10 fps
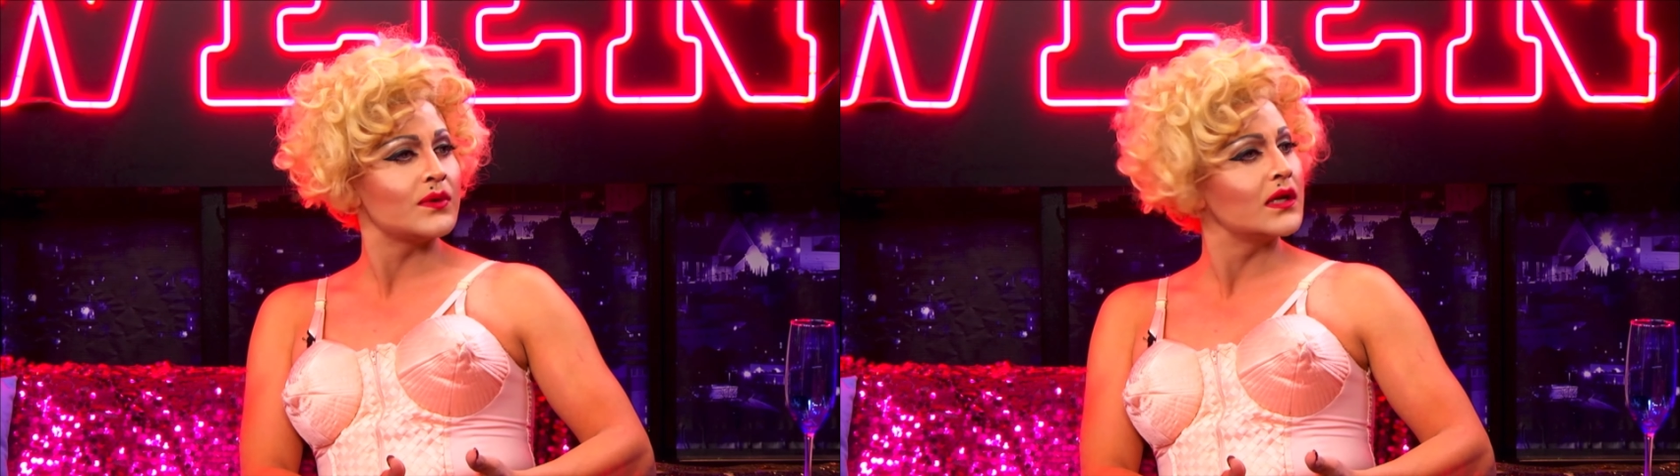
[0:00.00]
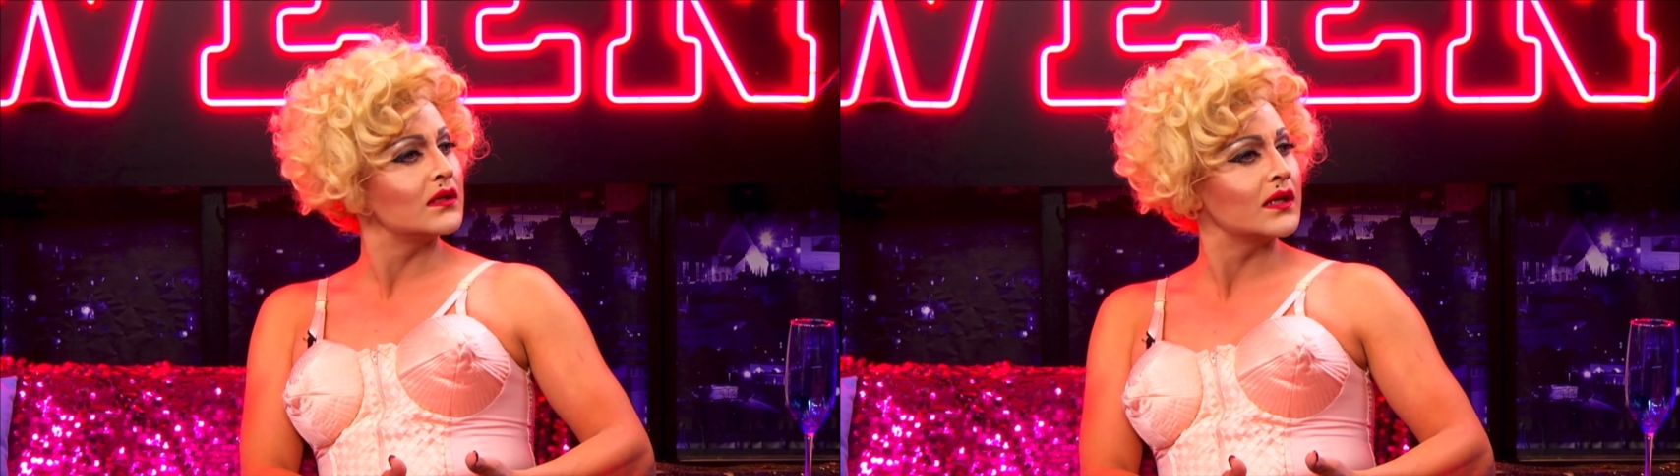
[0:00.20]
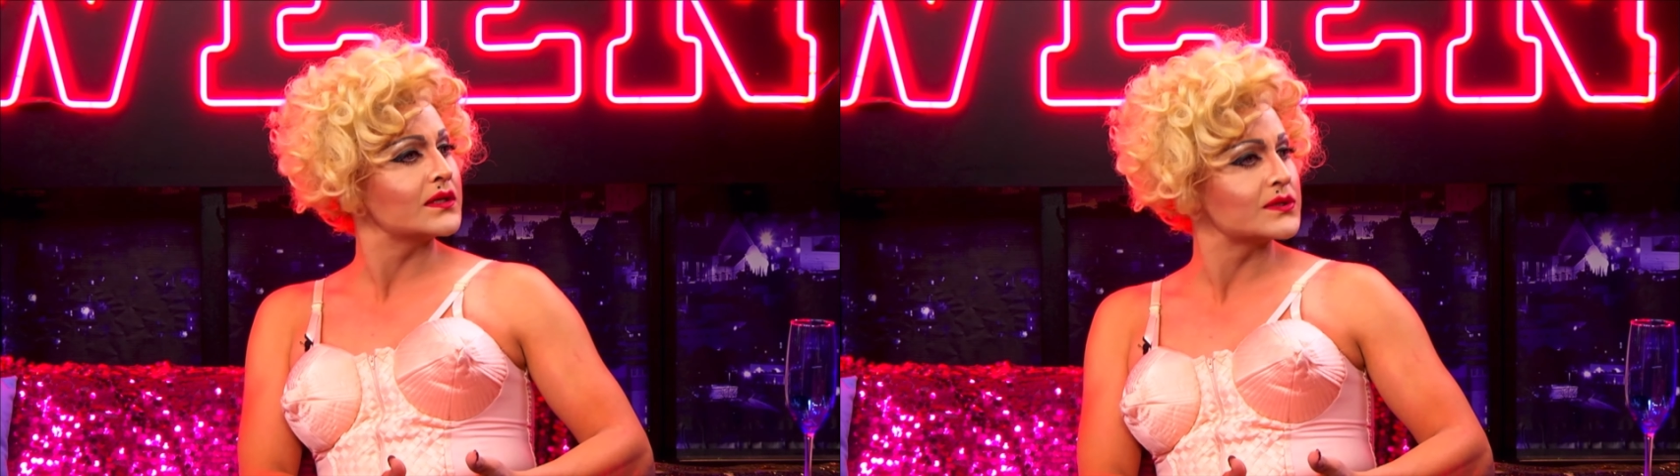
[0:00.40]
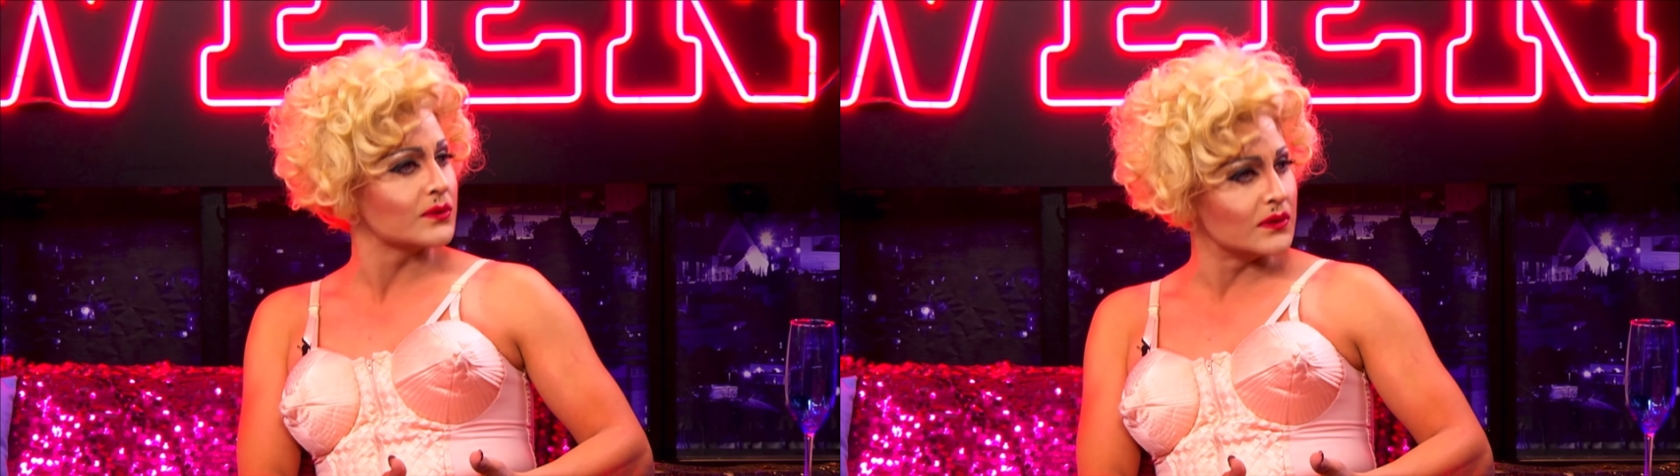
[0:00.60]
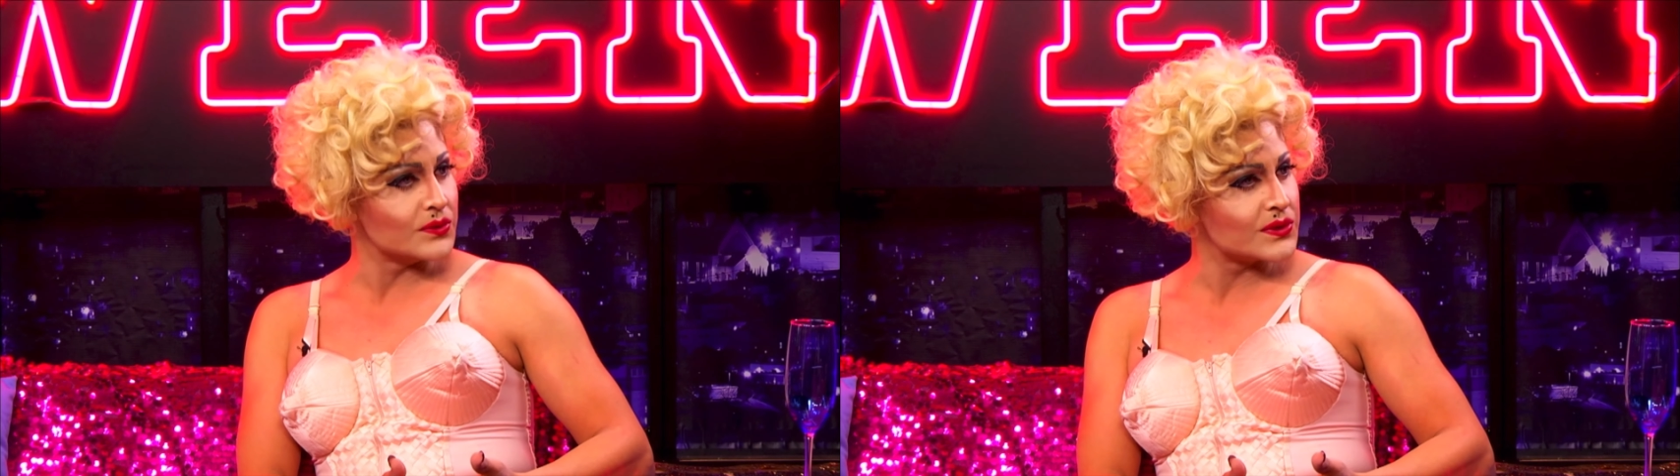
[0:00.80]
want to look like a sore
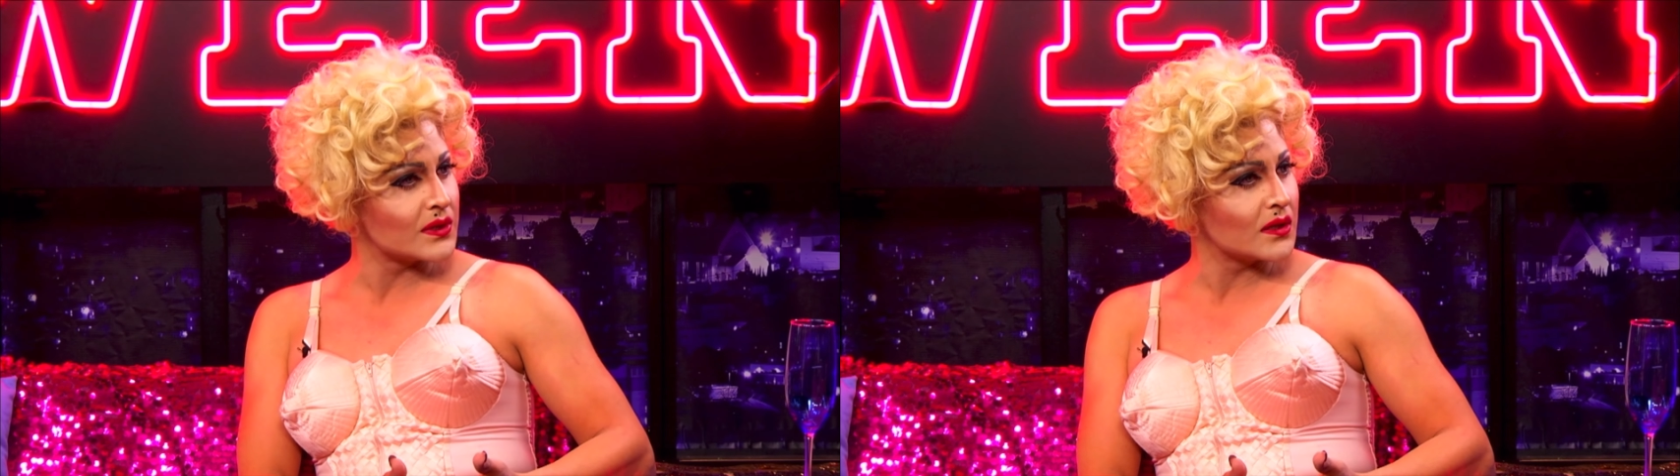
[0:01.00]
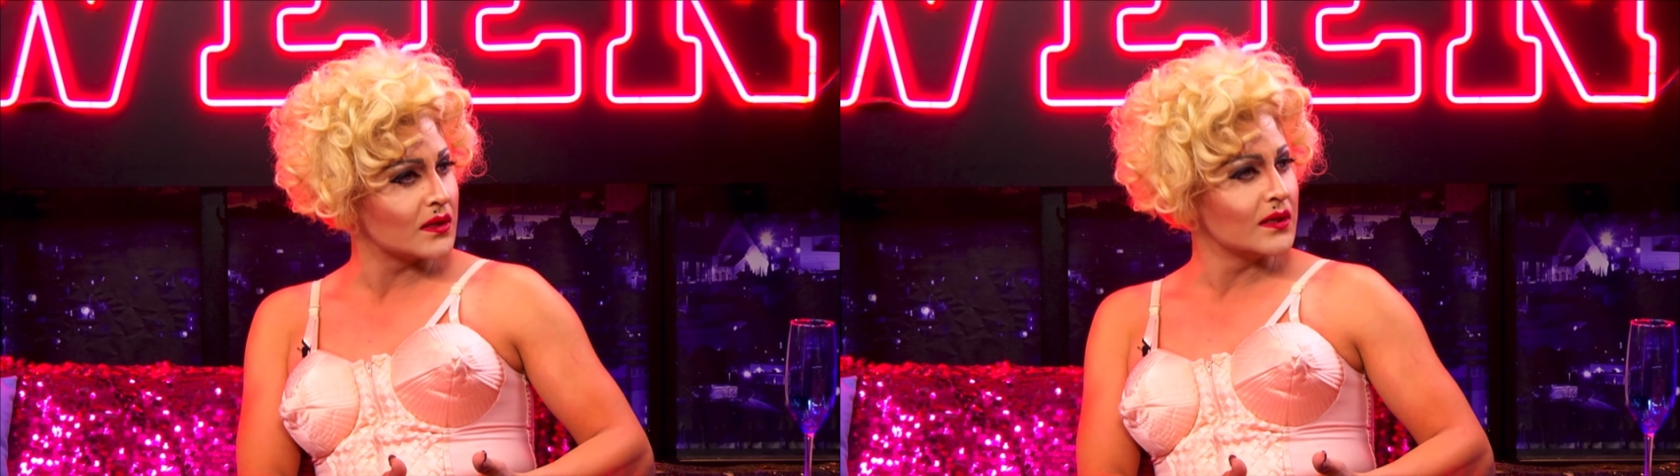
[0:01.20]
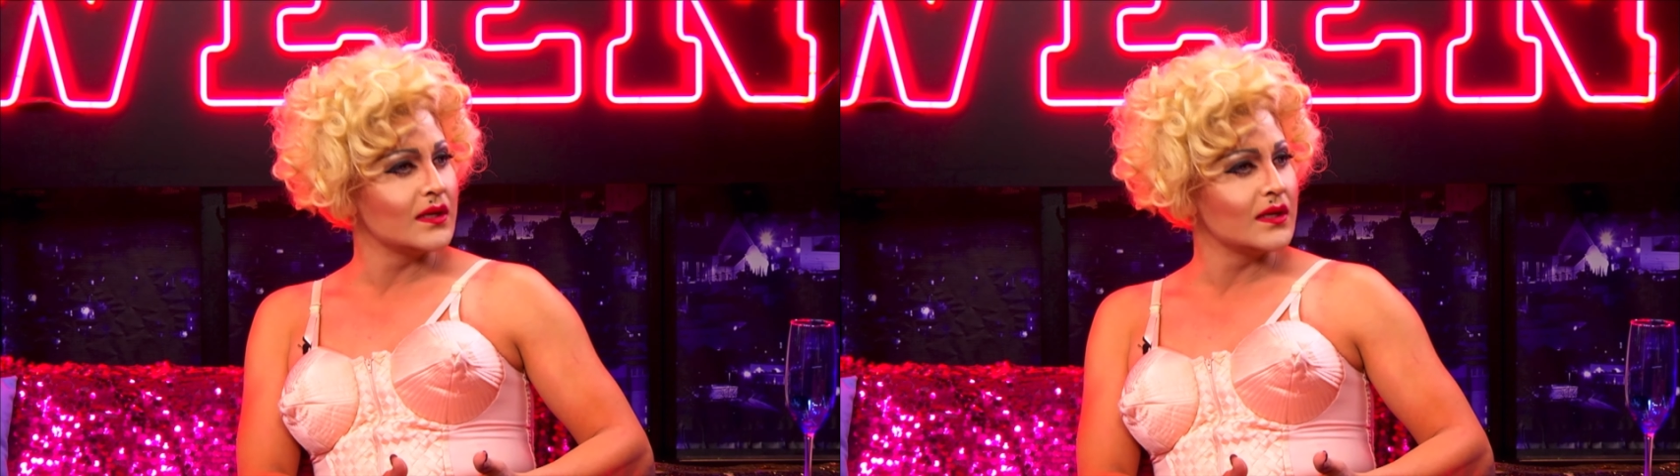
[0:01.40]
loser.